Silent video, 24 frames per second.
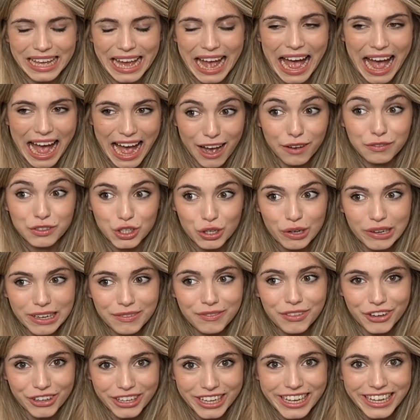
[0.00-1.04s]
have to leave
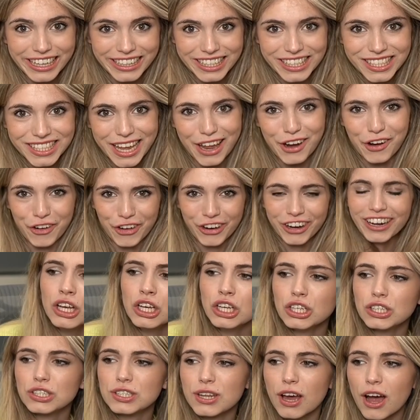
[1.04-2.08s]
their king in the center.
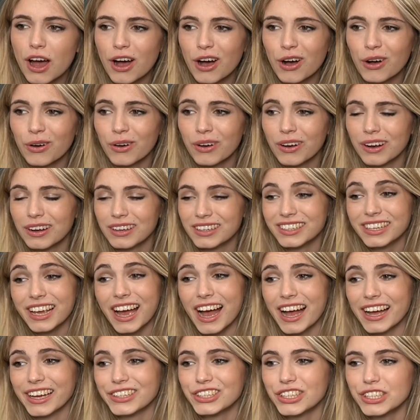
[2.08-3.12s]
So, yeah,
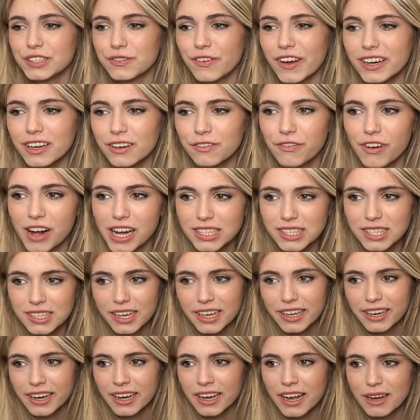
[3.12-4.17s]
I just find it
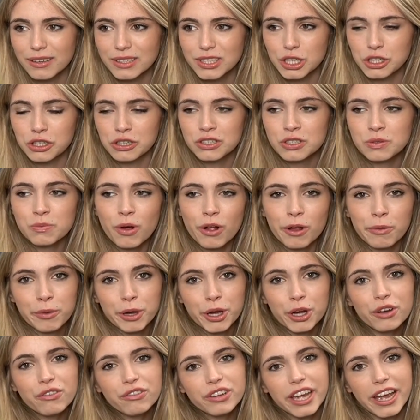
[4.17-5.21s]
fascinating how such a small
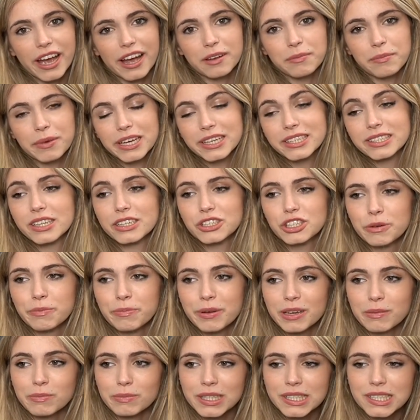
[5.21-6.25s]
move can make such a
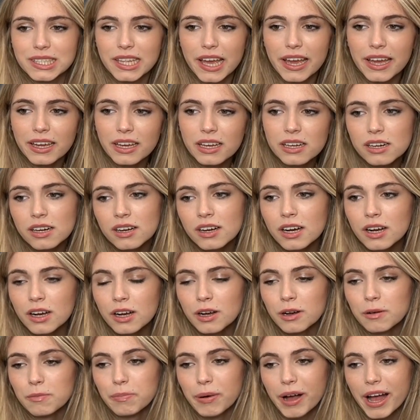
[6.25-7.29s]
big mistake,
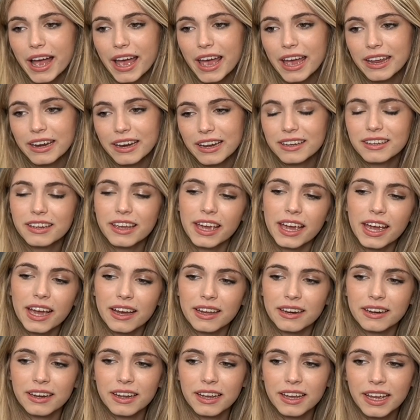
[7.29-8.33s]
but it
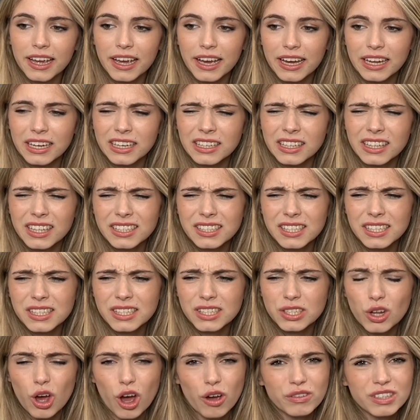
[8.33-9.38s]
can. And this
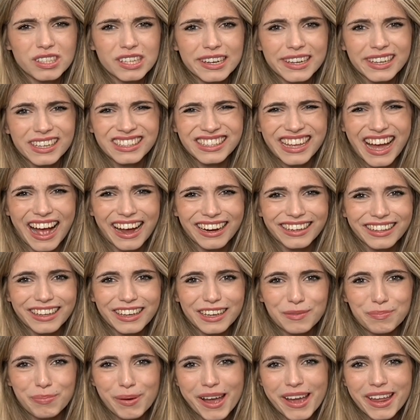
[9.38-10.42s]
is obviously a
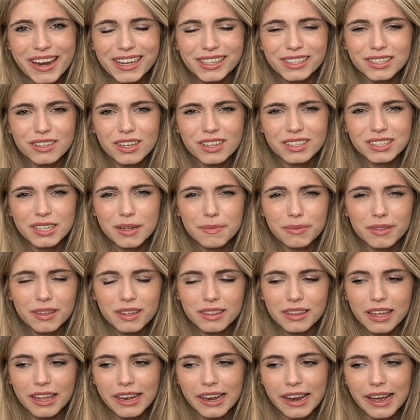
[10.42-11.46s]
tactic, but it's not something
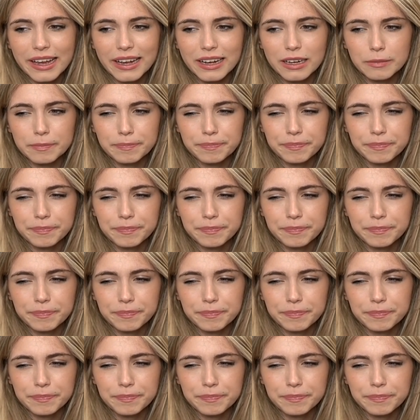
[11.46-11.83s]
that, like,